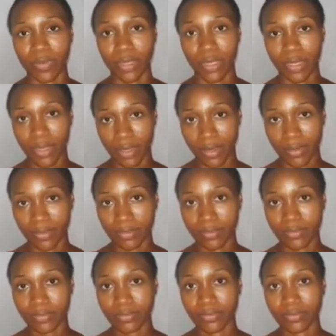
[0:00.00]
hair.
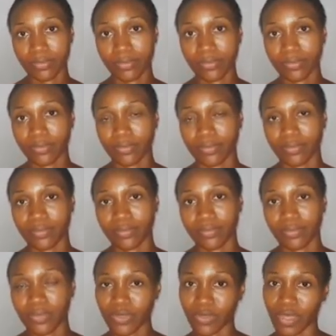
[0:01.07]

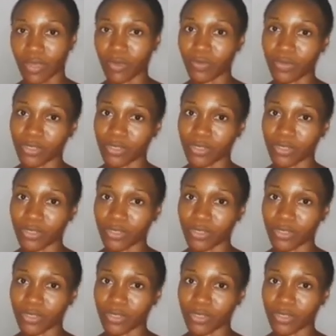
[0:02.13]
So I hope you